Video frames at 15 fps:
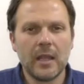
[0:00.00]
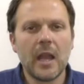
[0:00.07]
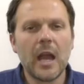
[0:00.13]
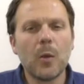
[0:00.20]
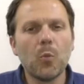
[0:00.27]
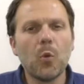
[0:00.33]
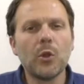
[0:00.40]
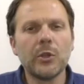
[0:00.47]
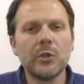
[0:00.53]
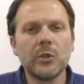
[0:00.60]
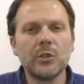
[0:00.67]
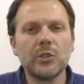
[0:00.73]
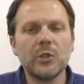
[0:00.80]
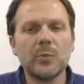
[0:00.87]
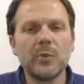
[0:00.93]
and what you
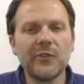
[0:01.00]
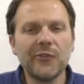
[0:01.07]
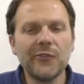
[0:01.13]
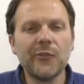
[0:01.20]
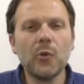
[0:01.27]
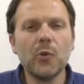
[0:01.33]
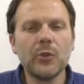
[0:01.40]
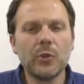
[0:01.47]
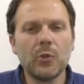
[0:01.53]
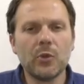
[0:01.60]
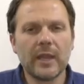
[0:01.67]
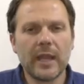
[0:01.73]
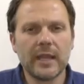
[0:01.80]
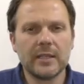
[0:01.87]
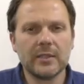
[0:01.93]
can do before your
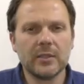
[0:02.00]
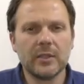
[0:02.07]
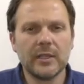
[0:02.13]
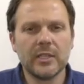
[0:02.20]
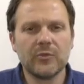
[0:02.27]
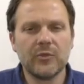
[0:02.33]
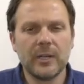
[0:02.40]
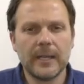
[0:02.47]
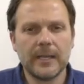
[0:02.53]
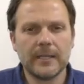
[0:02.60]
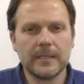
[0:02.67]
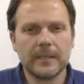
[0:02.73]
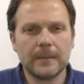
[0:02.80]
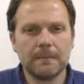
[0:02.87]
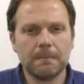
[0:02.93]
case study is released.